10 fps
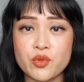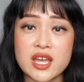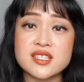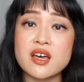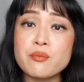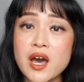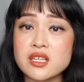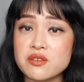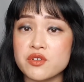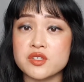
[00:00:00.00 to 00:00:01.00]
where some
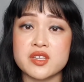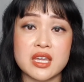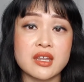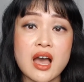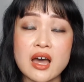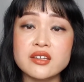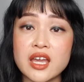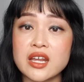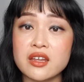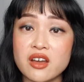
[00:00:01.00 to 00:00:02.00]
parts of your skin aren't
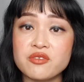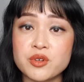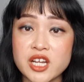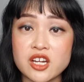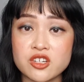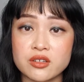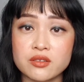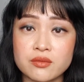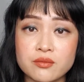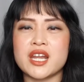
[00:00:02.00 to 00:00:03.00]
getting enough protection.